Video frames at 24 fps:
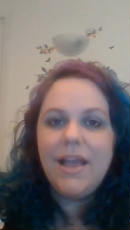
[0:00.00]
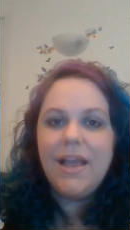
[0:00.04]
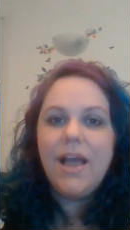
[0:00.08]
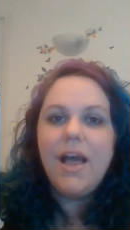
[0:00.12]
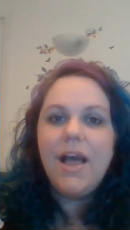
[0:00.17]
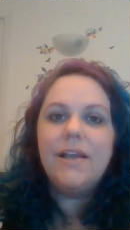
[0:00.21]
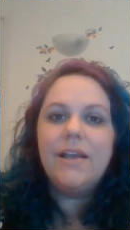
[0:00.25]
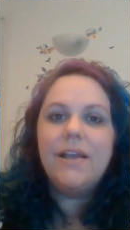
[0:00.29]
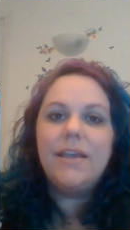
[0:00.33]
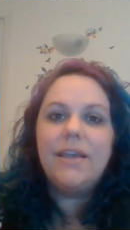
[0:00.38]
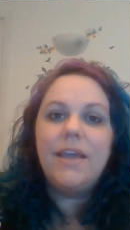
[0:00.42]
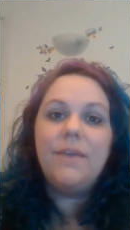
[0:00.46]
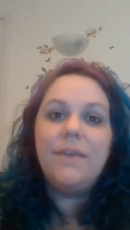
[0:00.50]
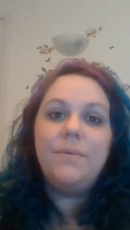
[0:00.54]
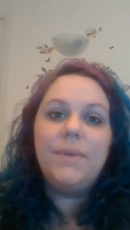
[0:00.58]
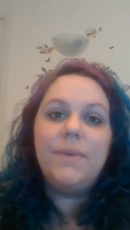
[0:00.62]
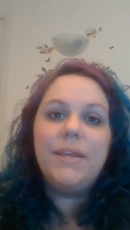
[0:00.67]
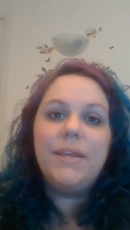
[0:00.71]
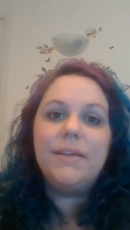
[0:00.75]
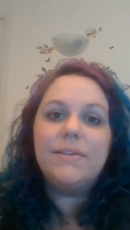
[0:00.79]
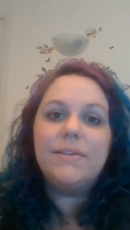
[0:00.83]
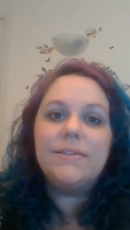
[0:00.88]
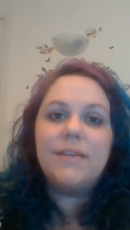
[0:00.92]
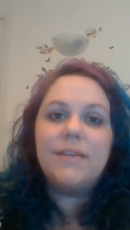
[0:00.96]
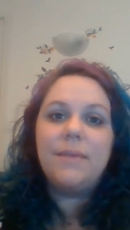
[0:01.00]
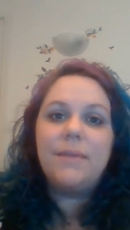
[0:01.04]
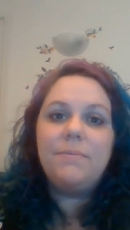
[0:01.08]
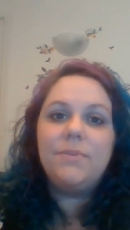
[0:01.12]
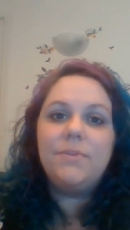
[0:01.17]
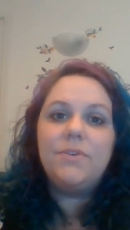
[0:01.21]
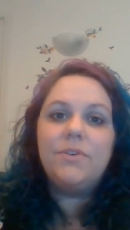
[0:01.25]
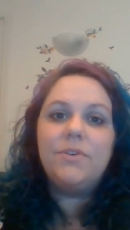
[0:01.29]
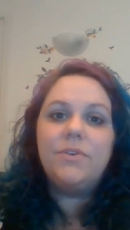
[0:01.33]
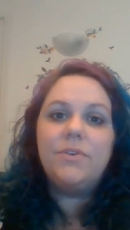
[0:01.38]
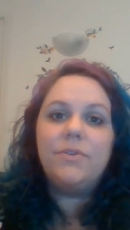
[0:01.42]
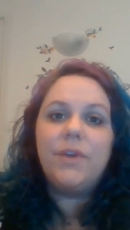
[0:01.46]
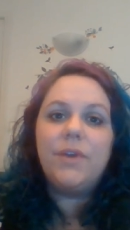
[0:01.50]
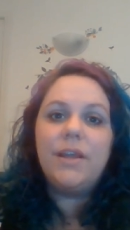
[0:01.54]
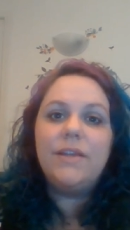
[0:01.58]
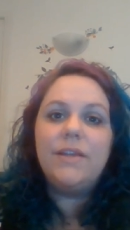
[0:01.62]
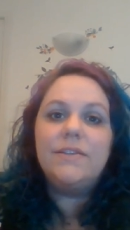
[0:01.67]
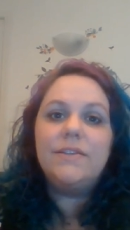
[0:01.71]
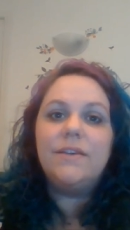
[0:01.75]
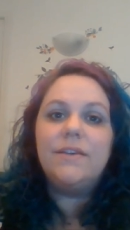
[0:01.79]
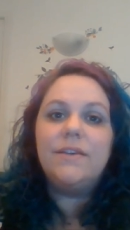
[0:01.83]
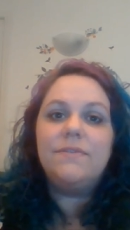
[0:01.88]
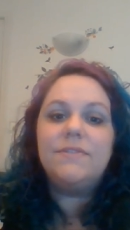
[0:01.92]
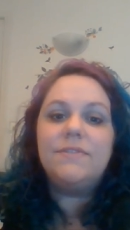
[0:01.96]
Again, we accept grades
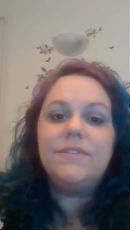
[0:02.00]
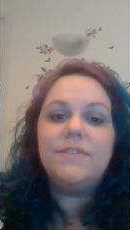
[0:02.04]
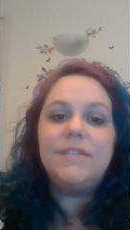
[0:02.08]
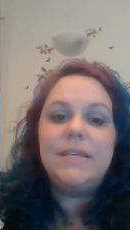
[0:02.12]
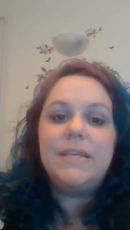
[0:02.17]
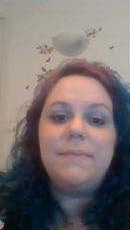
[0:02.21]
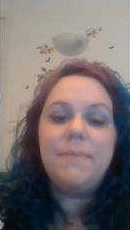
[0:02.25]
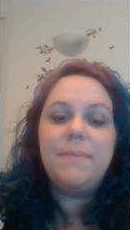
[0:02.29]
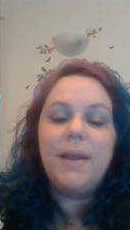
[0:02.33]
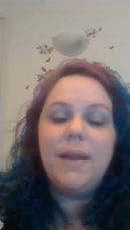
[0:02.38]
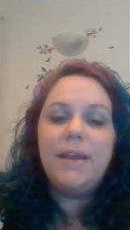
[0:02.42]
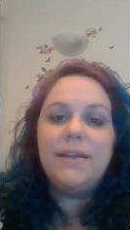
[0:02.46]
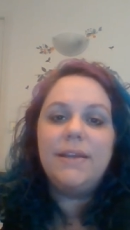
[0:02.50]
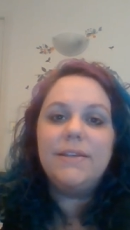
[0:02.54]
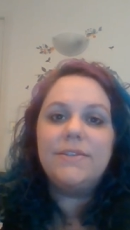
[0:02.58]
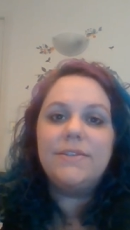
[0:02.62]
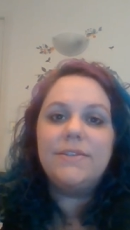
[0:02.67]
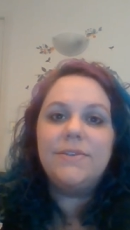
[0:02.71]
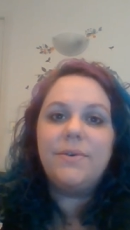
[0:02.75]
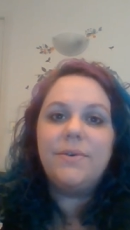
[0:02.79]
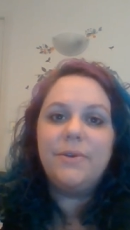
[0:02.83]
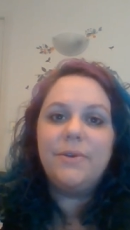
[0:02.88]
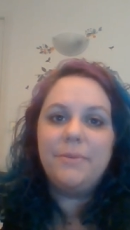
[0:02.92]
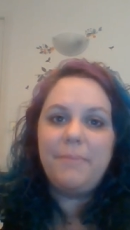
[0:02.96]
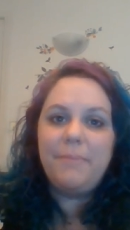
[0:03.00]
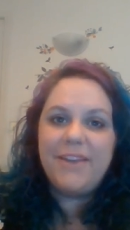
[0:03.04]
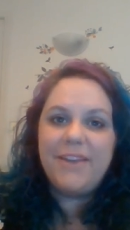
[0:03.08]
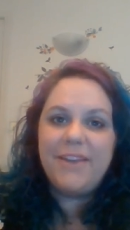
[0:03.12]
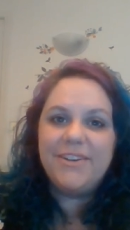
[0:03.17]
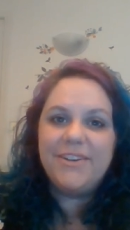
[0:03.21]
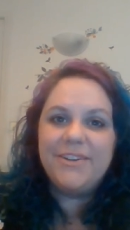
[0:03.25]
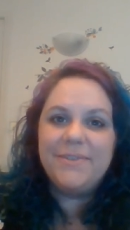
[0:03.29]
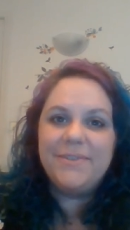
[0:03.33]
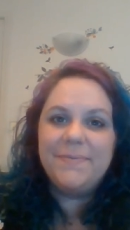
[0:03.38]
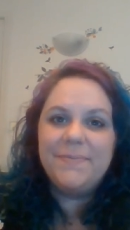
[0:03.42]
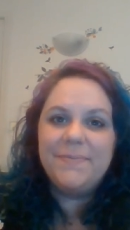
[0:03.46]
of C- minus or better.